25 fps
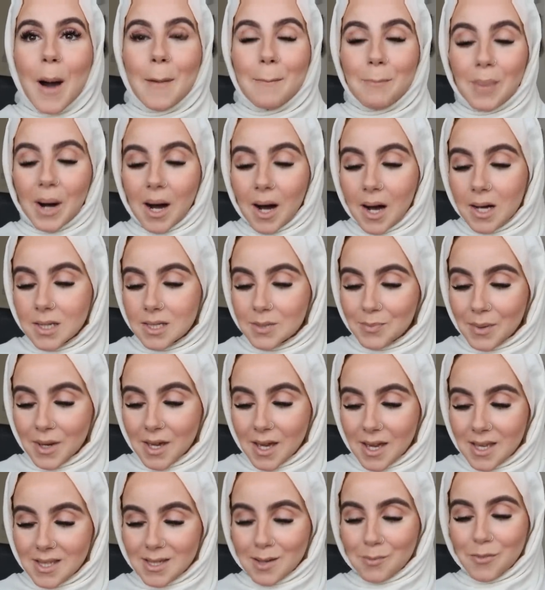but
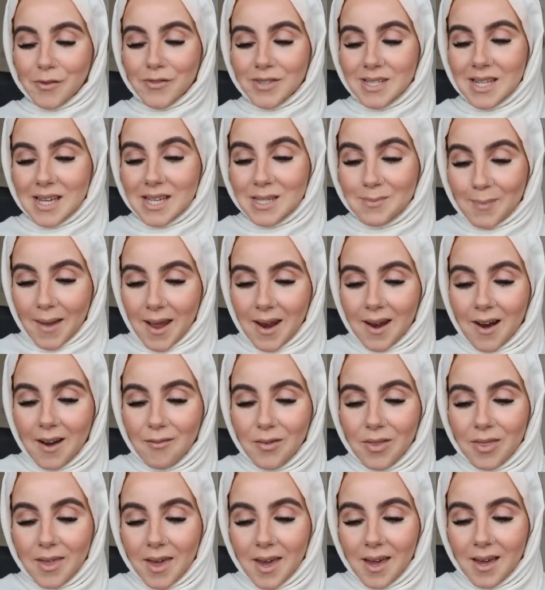because I'm obviously explaining
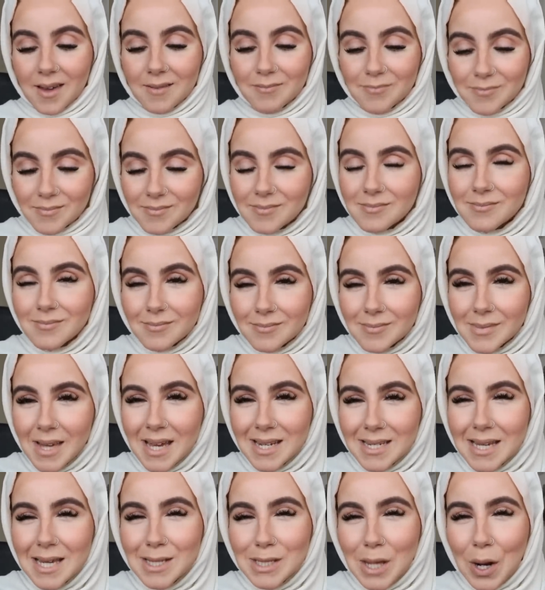everything, it
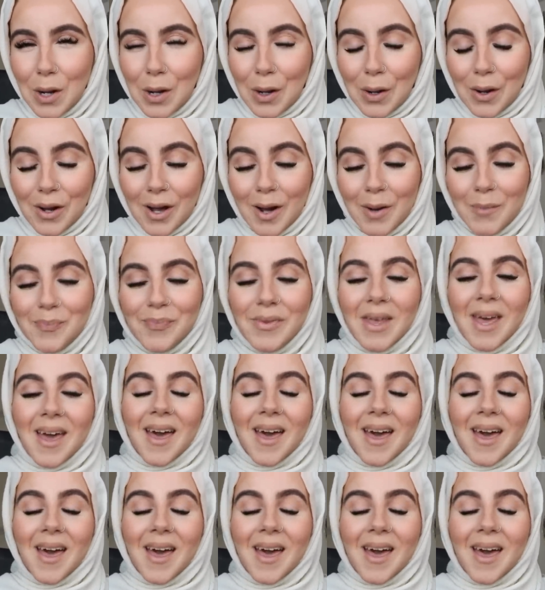takes a lot longer.